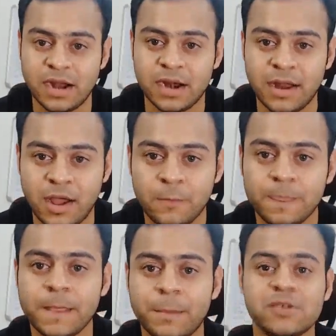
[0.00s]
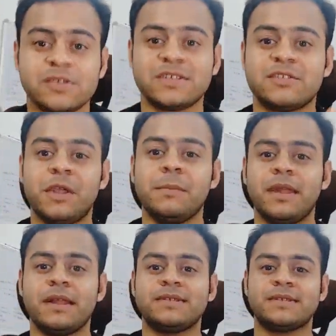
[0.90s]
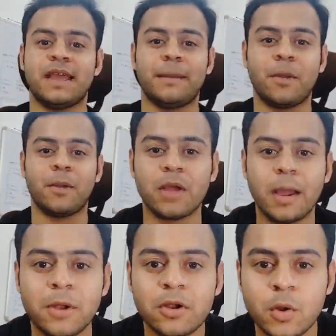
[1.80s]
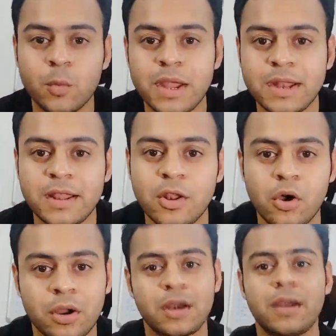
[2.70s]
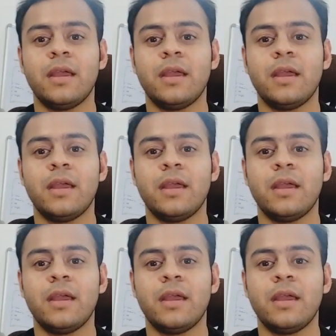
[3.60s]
now because it's 3 minutes and I'm not gonna wait any longer.